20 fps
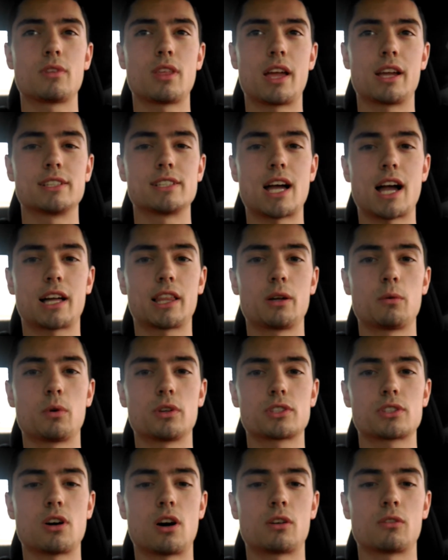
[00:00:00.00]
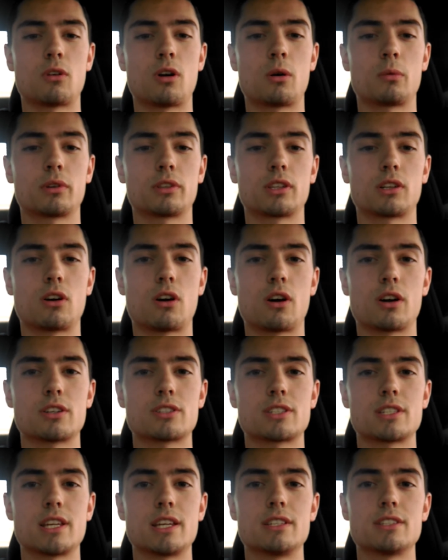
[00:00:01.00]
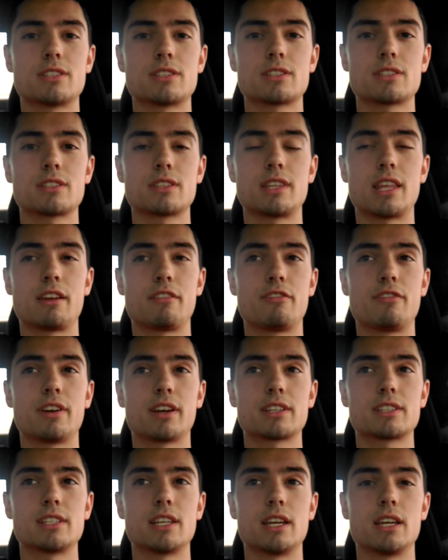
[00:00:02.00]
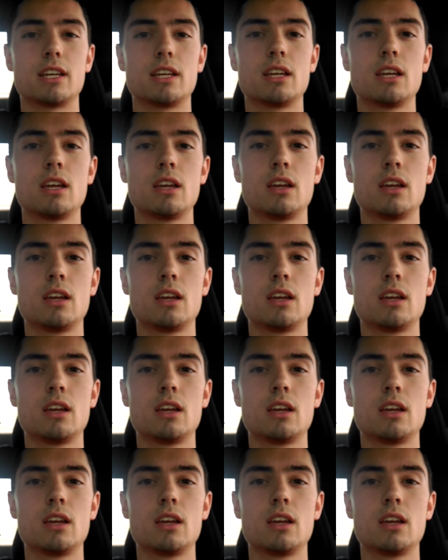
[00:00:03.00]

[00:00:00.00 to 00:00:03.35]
exactly what's gone wrong with the car since they fixed it.